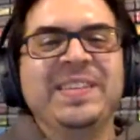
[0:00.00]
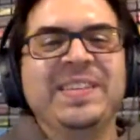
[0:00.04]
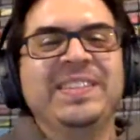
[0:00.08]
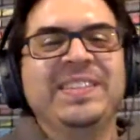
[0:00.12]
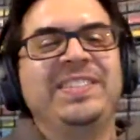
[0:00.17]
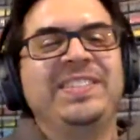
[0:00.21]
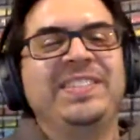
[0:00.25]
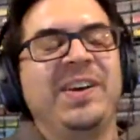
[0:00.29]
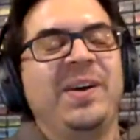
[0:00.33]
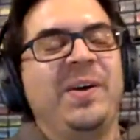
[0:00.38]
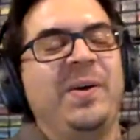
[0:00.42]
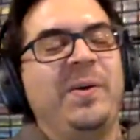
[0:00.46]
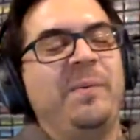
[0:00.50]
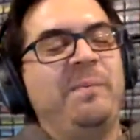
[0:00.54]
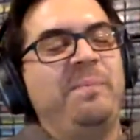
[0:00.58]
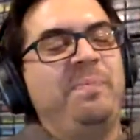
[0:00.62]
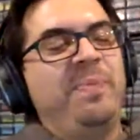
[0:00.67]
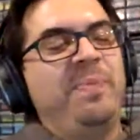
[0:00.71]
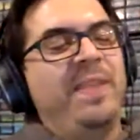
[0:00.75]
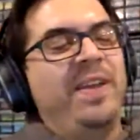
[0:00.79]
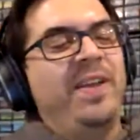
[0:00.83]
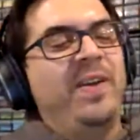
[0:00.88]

So,